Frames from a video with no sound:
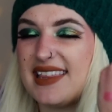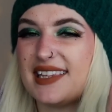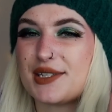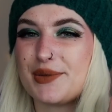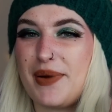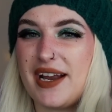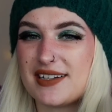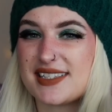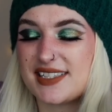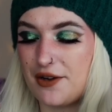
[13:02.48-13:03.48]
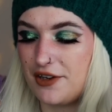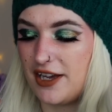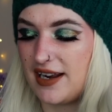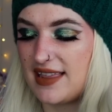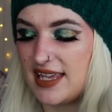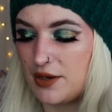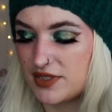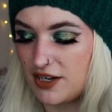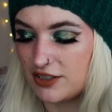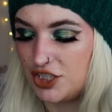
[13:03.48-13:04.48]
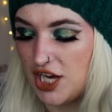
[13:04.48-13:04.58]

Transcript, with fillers: think this would pair so good. I think it was called